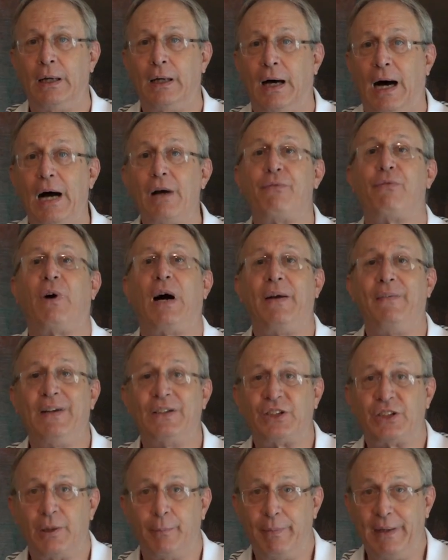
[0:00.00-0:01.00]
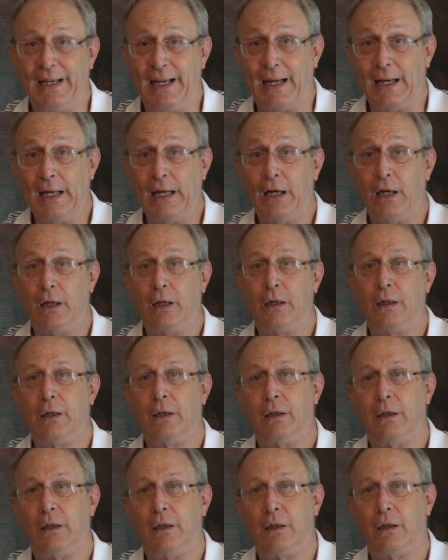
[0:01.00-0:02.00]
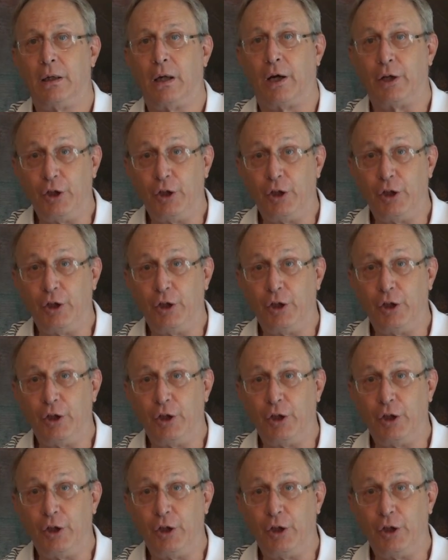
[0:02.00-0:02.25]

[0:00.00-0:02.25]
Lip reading: I find this to be a